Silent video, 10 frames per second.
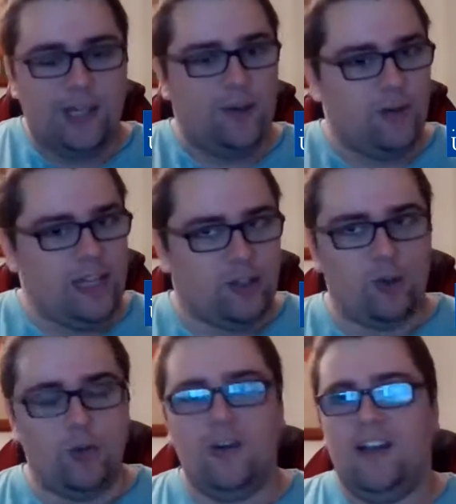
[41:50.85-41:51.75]
you need
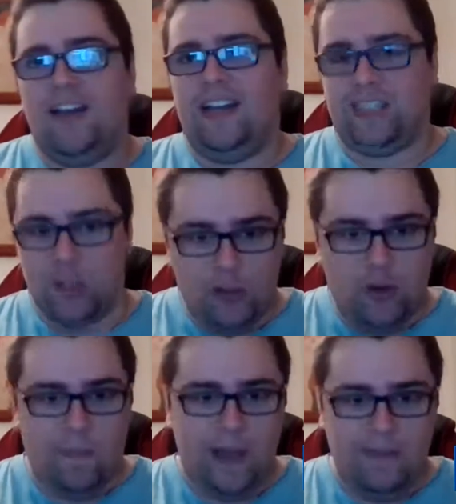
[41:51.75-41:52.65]
to it's
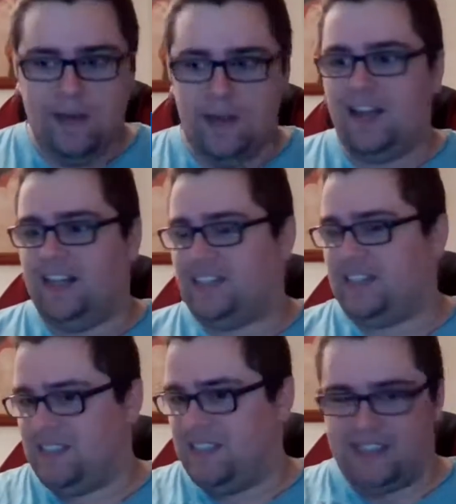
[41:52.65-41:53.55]
not your baby it's
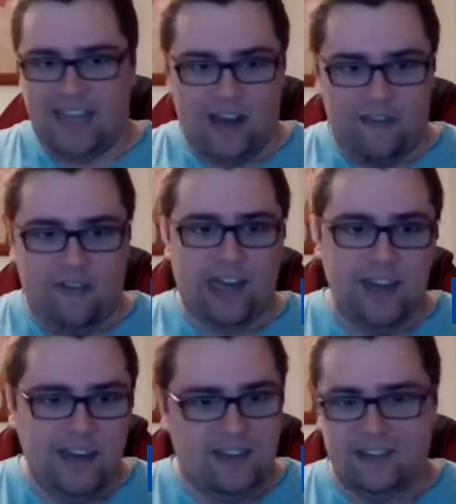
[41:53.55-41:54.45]
it's it's like a
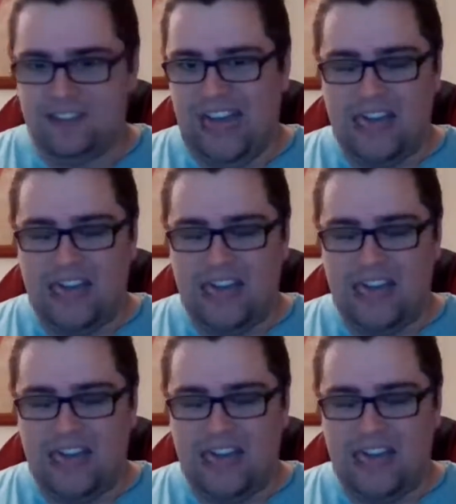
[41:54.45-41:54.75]
fucking uh,